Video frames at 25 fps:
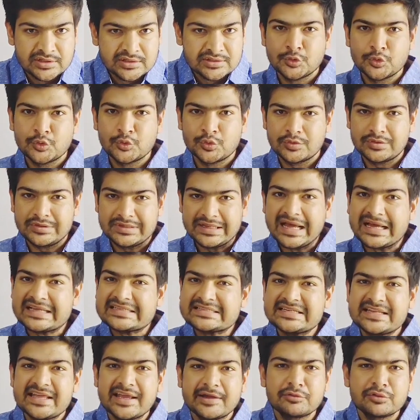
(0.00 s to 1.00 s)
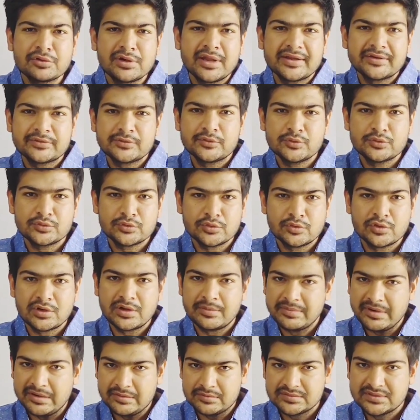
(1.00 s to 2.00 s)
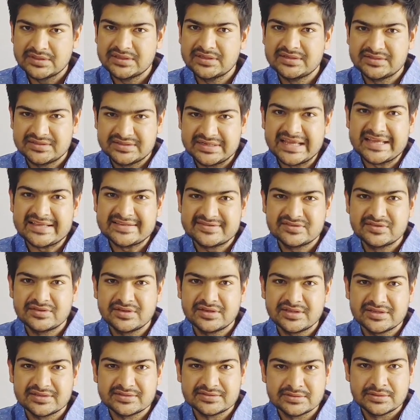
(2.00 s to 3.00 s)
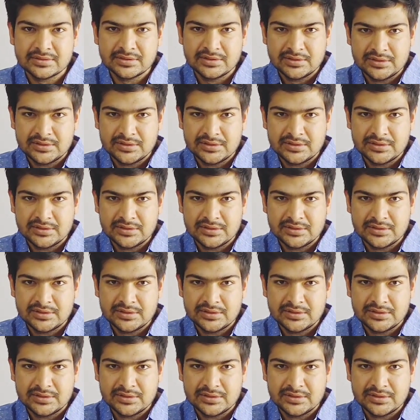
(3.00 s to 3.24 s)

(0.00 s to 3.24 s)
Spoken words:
So lastly, I would like to talk about the test series.